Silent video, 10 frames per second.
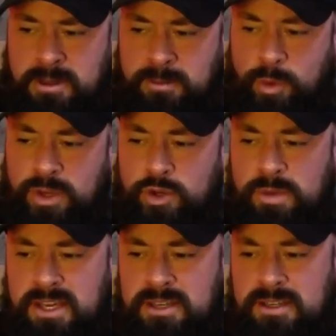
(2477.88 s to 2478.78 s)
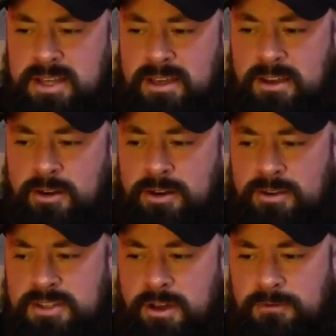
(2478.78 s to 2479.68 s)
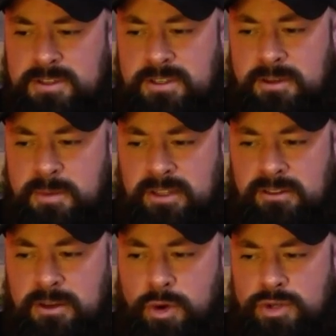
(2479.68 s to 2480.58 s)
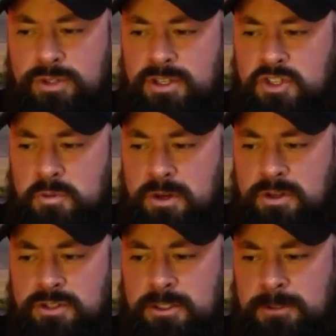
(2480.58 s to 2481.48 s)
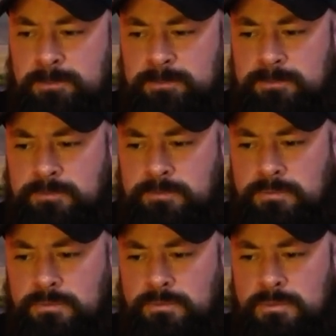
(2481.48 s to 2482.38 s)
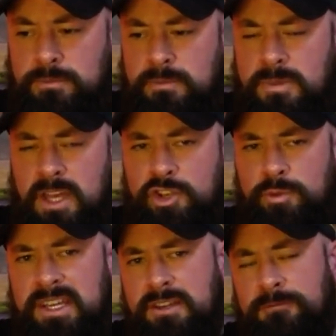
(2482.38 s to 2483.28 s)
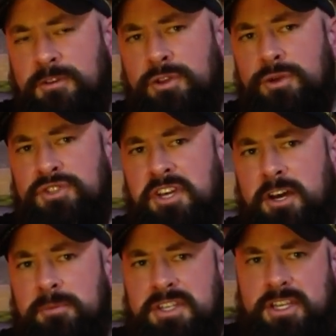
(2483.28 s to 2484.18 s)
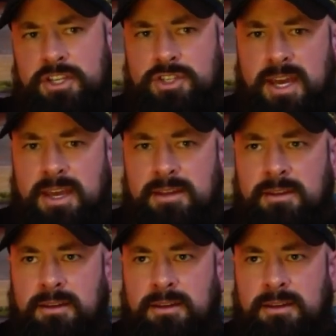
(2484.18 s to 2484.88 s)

But when you begin to take care of yourself physically, mentally, emotionally, and spiritually, and you begin to fill those cups each day,